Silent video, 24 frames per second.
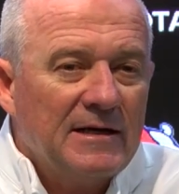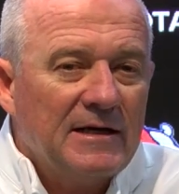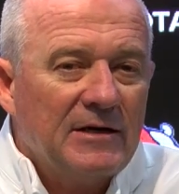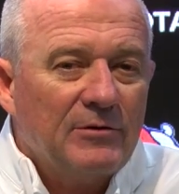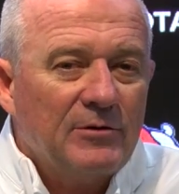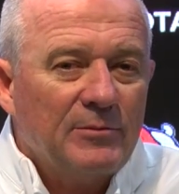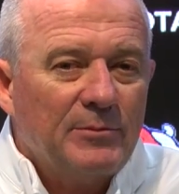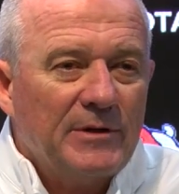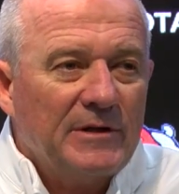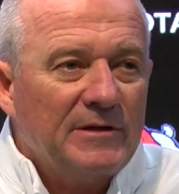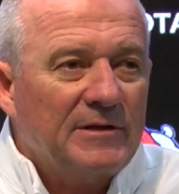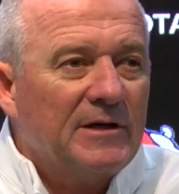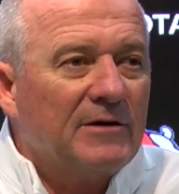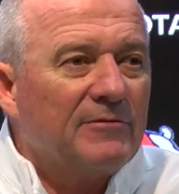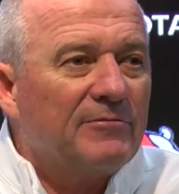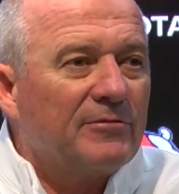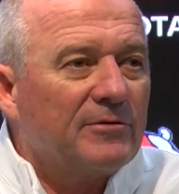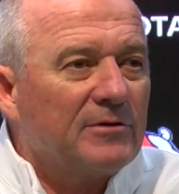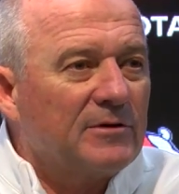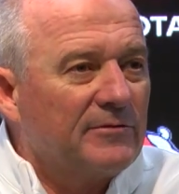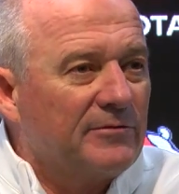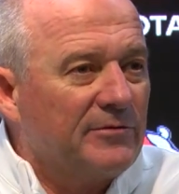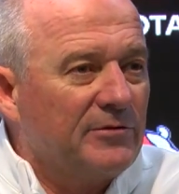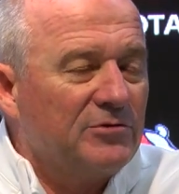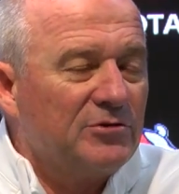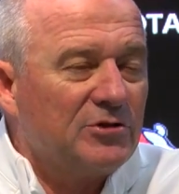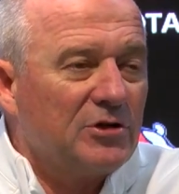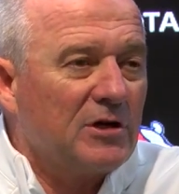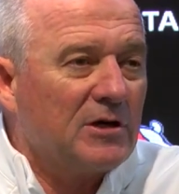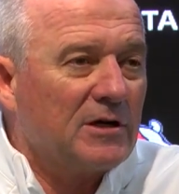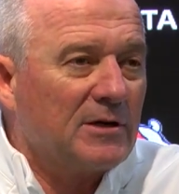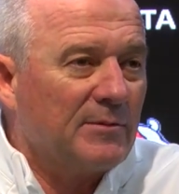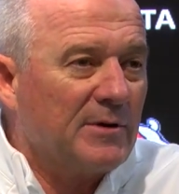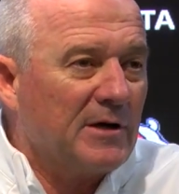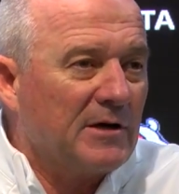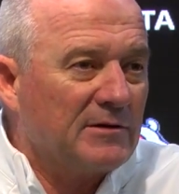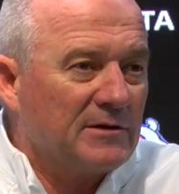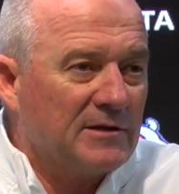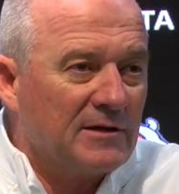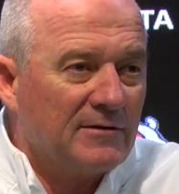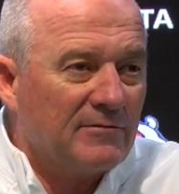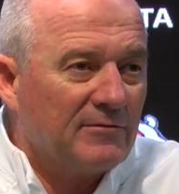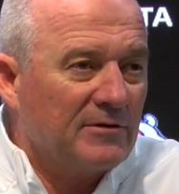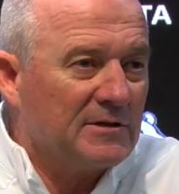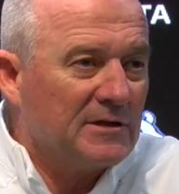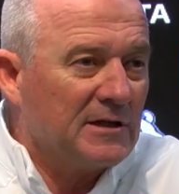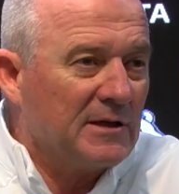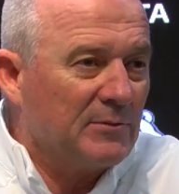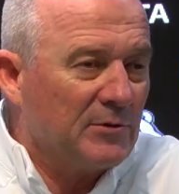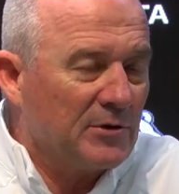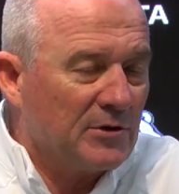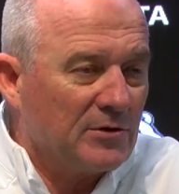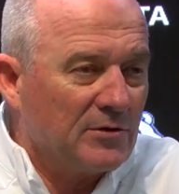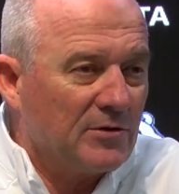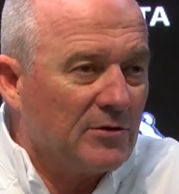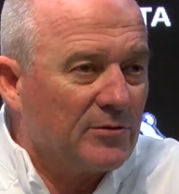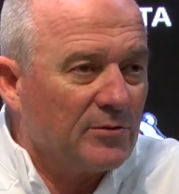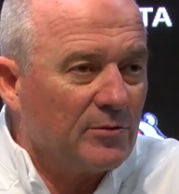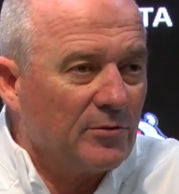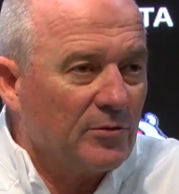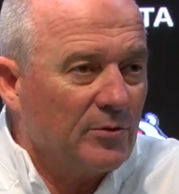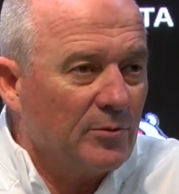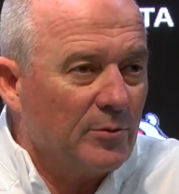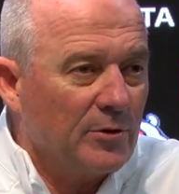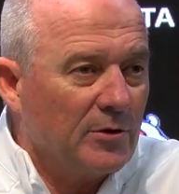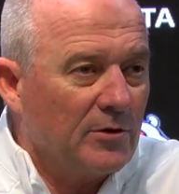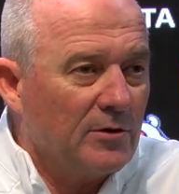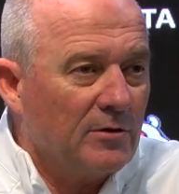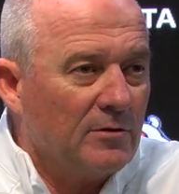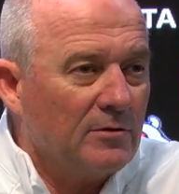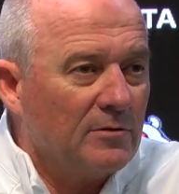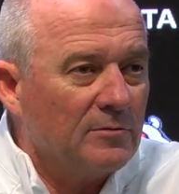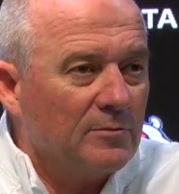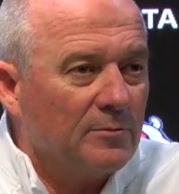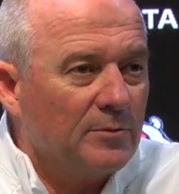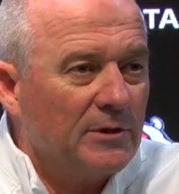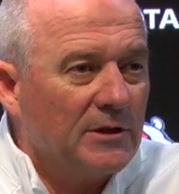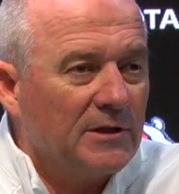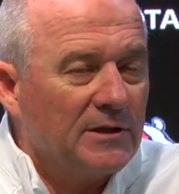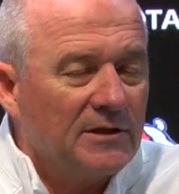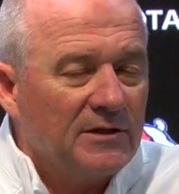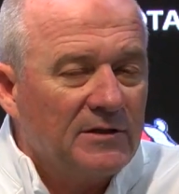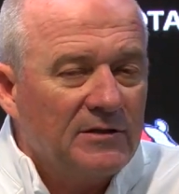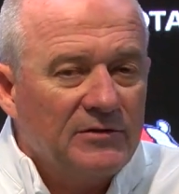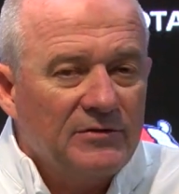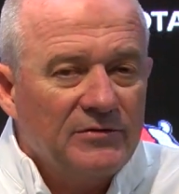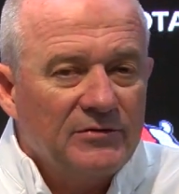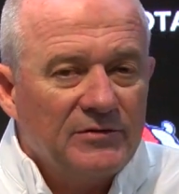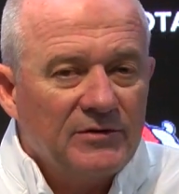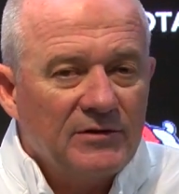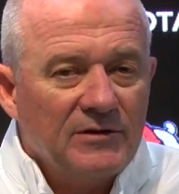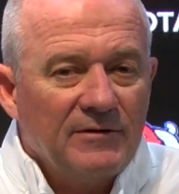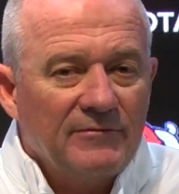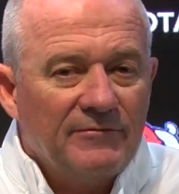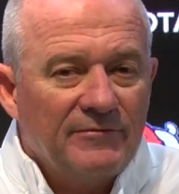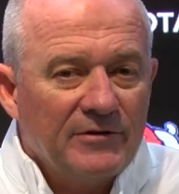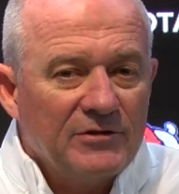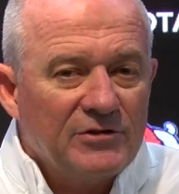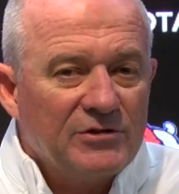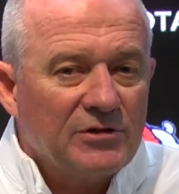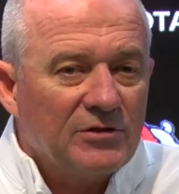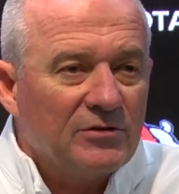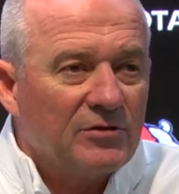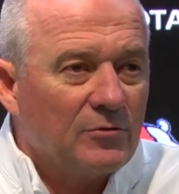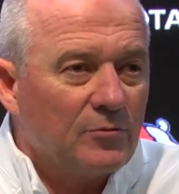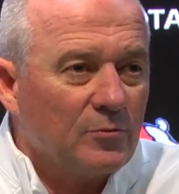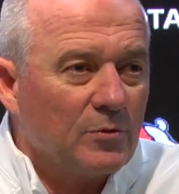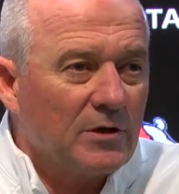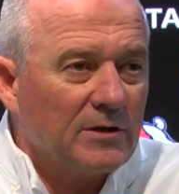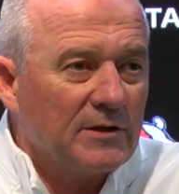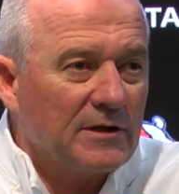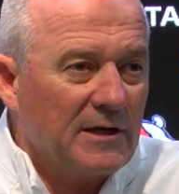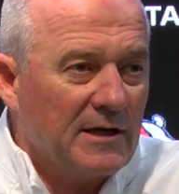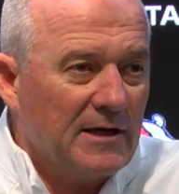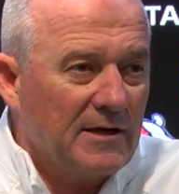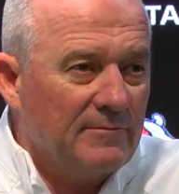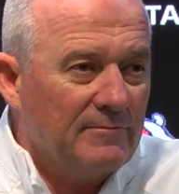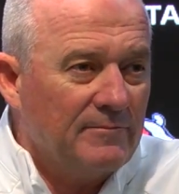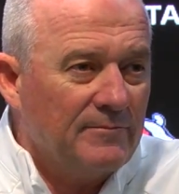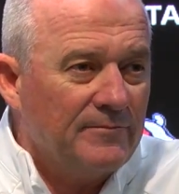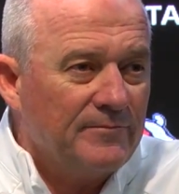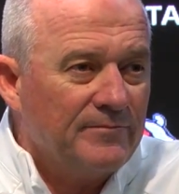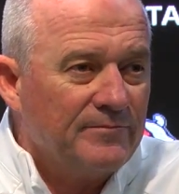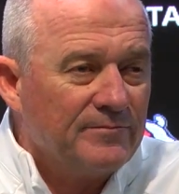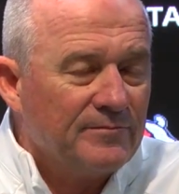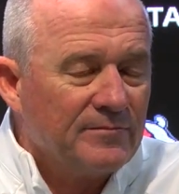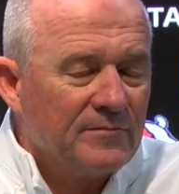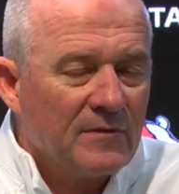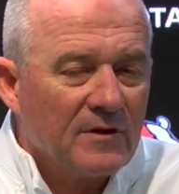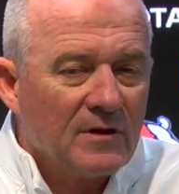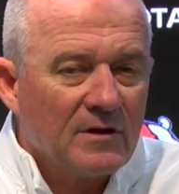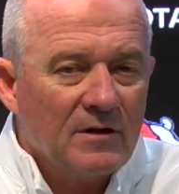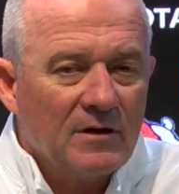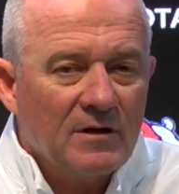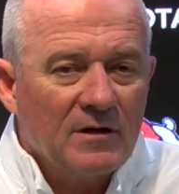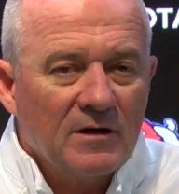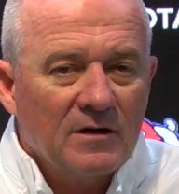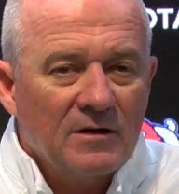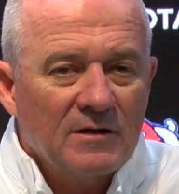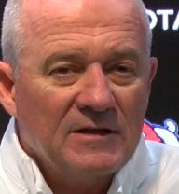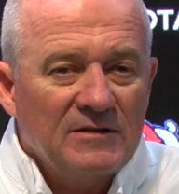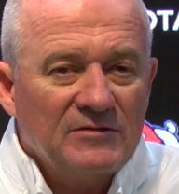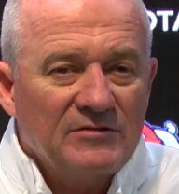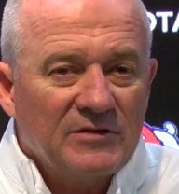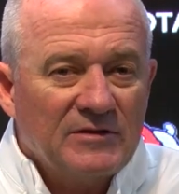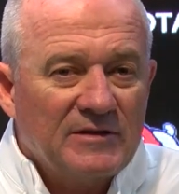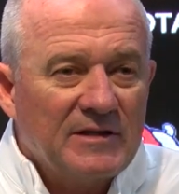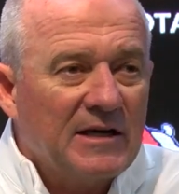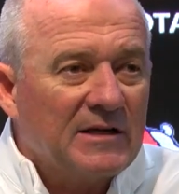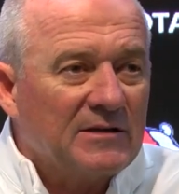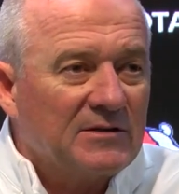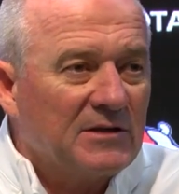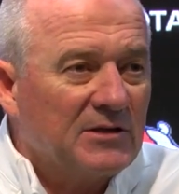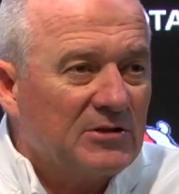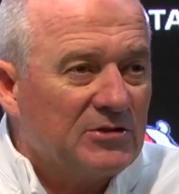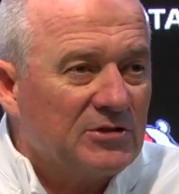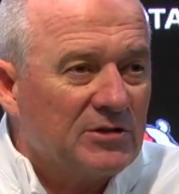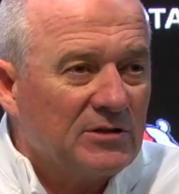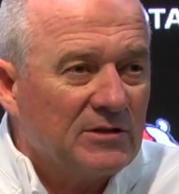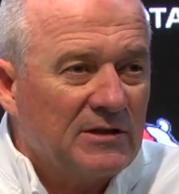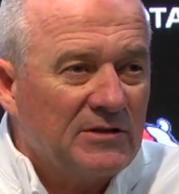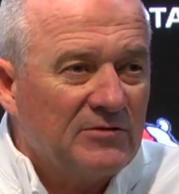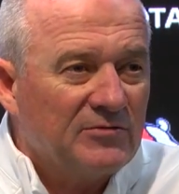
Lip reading: It would be different if you jog him out there every time you're going to throw the ball. But he's efficient in the run game. He's a technician.